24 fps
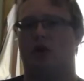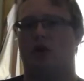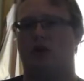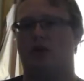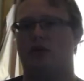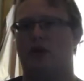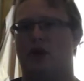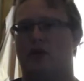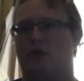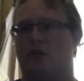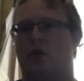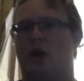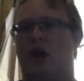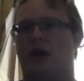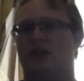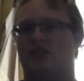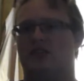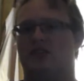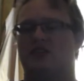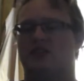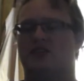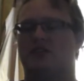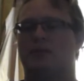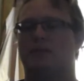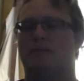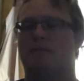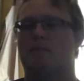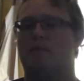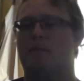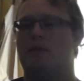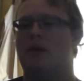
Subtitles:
The Dark Knight Rises.